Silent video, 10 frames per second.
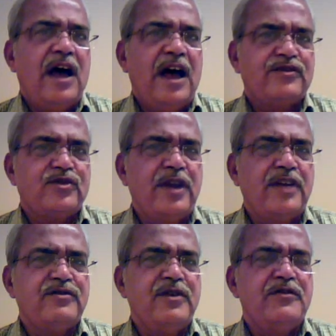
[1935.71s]
as soon
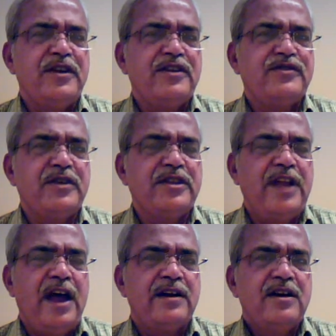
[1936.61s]
as we finish with
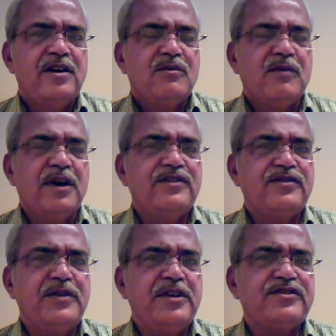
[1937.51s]
that,
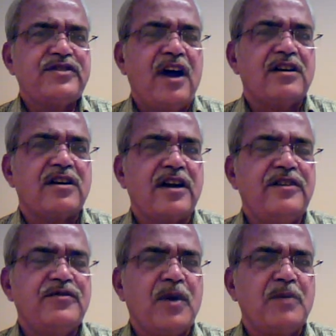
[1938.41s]
once we start
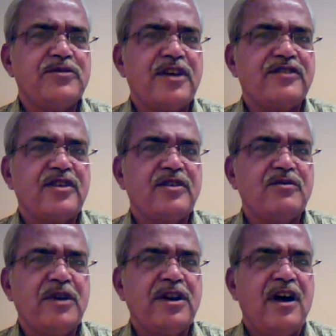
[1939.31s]
right from
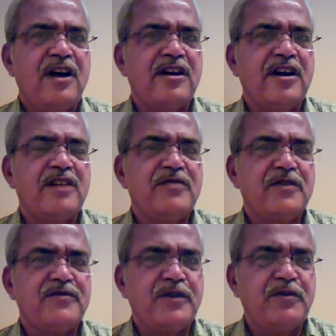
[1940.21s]
section
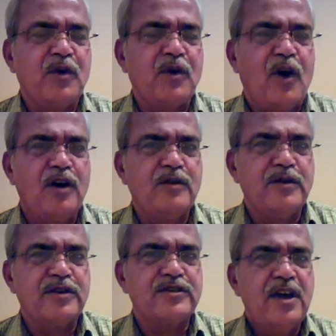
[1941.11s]
154
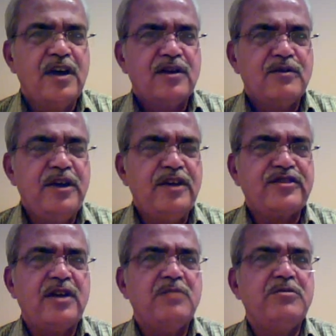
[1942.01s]
onwards, we
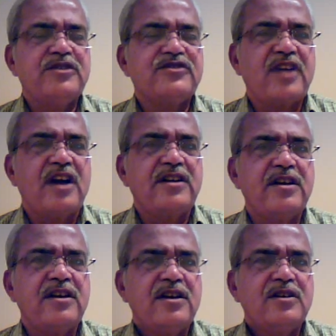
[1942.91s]
shall be
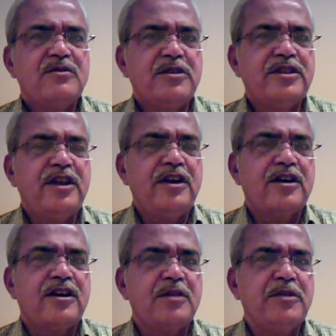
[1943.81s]
starting with the
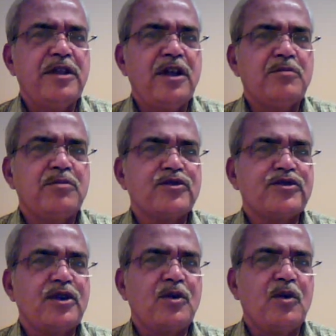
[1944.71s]
criminal
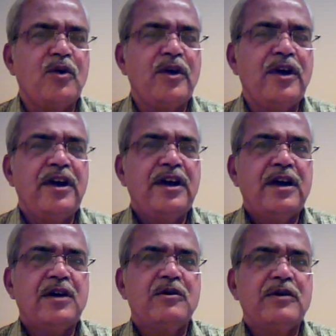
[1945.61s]
procedure code
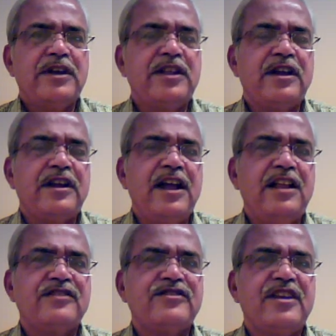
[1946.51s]
in the
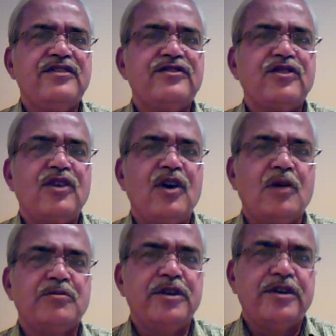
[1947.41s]
real sense
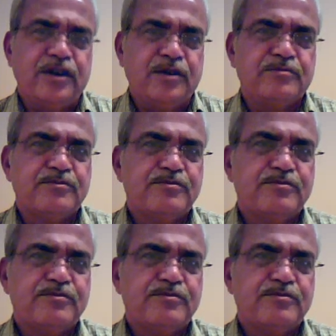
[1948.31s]
of the term.